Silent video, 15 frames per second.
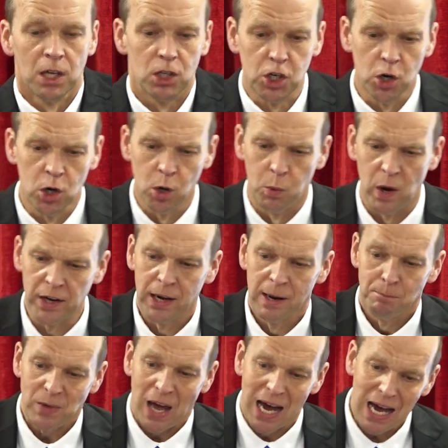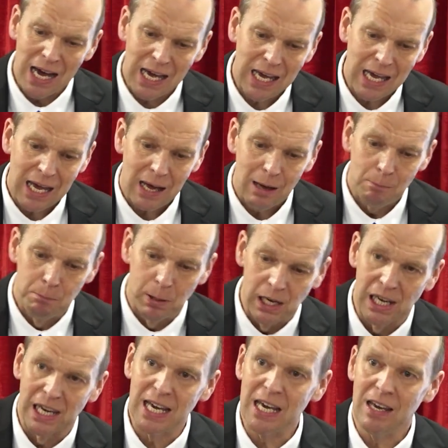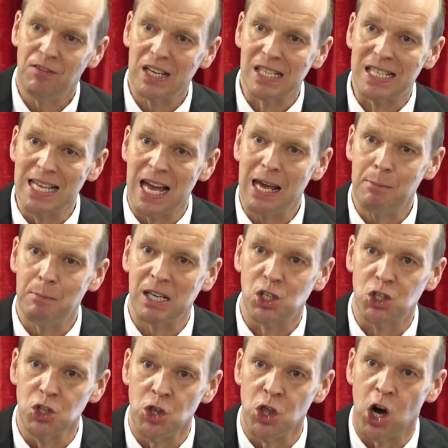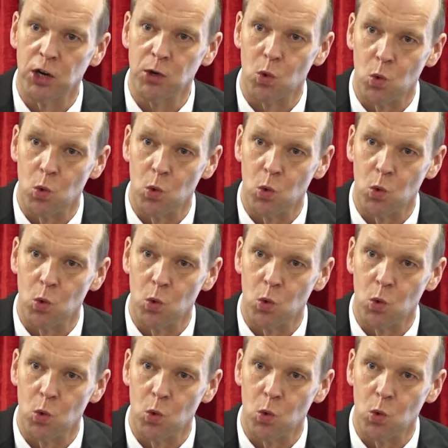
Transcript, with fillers: Do you know what? I believe his name is not